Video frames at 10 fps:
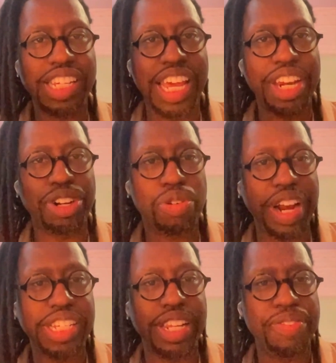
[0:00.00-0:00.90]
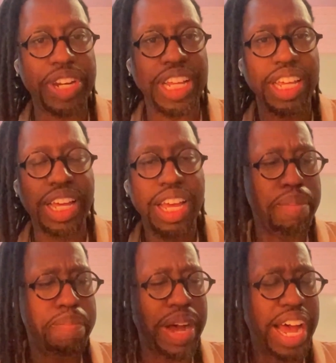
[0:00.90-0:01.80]
and Creativity
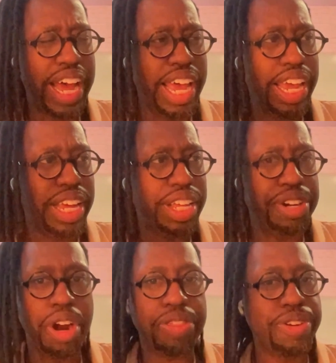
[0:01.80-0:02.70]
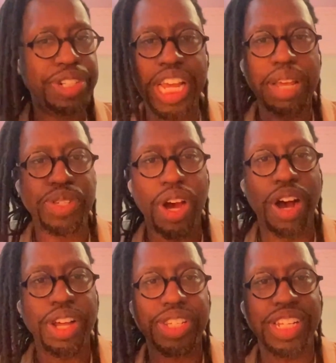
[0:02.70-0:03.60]
by an author, James
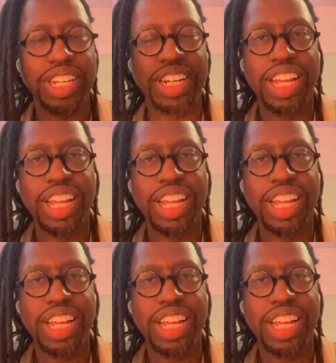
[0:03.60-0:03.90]
Austin.